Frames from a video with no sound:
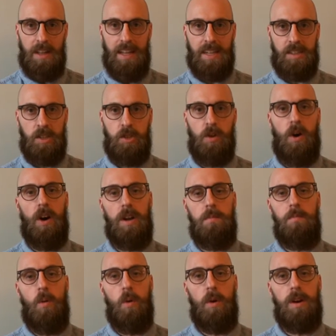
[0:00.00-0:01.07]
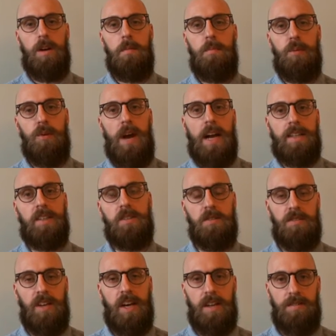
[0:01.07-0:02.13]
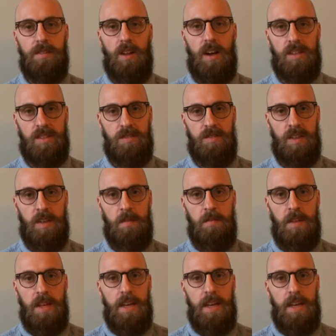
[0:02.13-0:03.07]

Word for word: I'd like to draw on a more practical side of philosophy.